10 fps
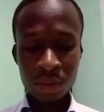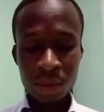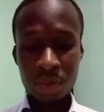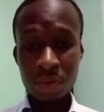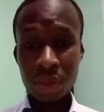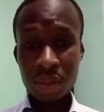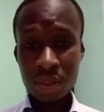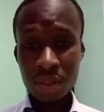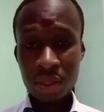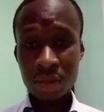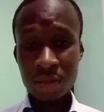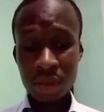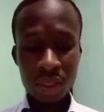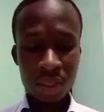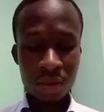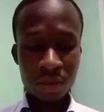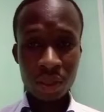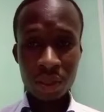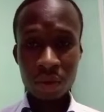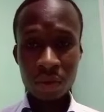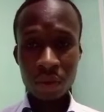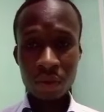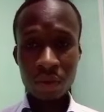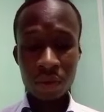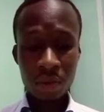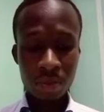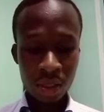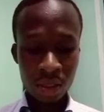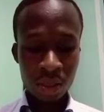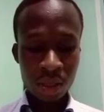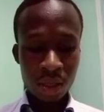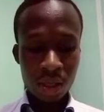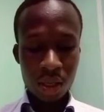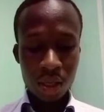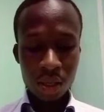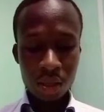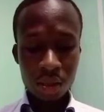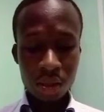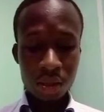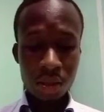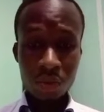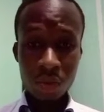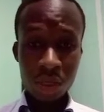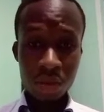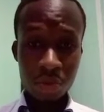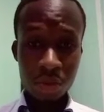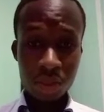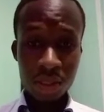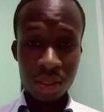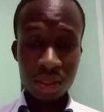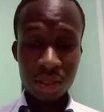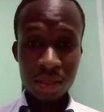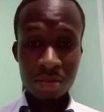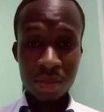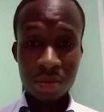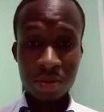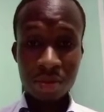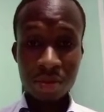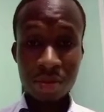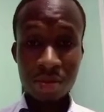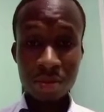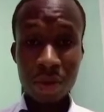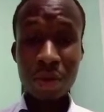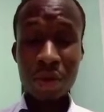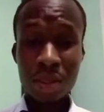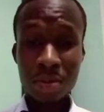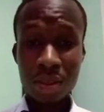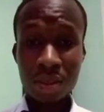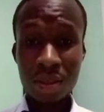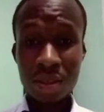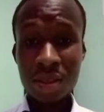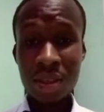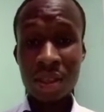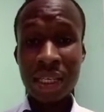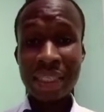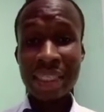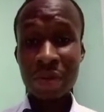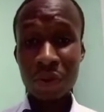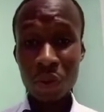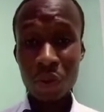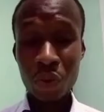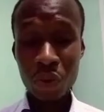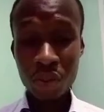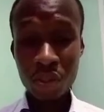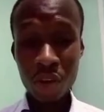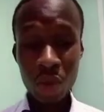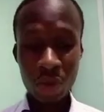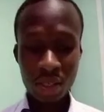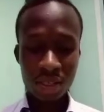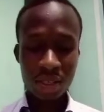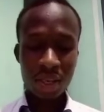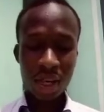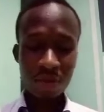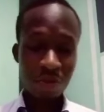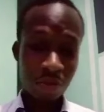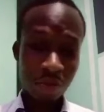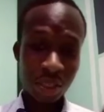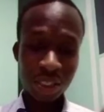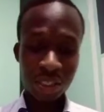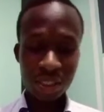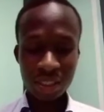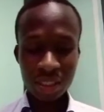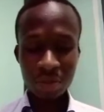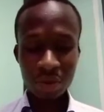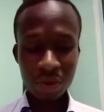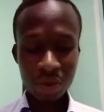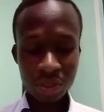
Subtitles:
pre-existing infection of the body. And one important microorganism is the Staphylococcus aureus. I've mentioned it in the